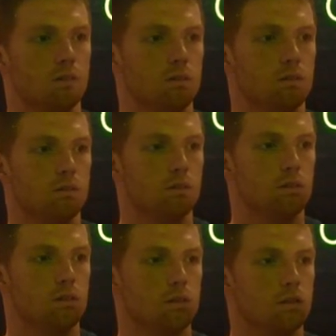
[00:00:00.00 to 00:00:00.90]

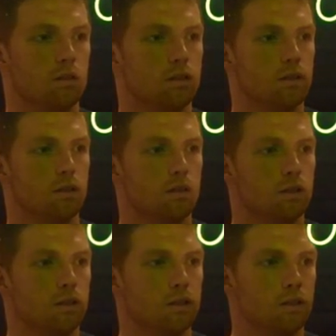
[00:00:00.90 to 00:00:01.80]

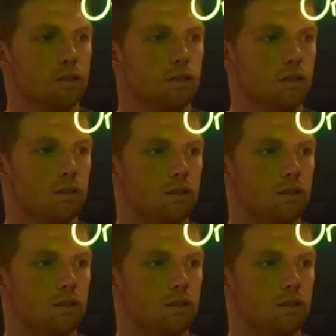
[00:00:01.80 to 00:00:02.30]
(silence)